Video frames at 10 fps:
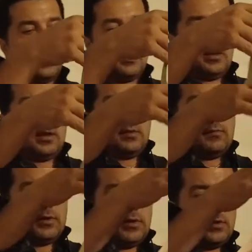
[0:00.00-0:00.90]
I
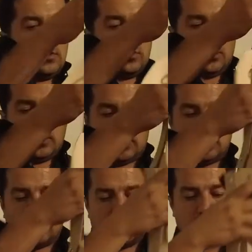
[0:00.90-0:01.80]
have
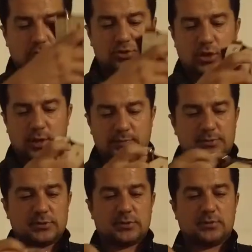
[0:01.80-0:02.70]
connected the
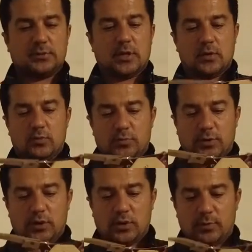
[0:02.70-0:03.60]
straps that will
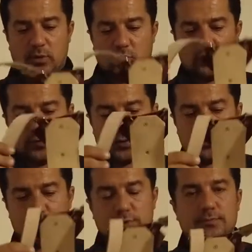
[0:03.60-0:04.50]
be coming over
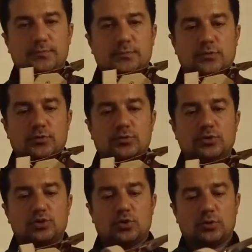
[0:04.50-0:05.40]
through the
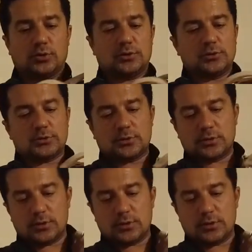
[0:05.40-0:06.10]
shoulders.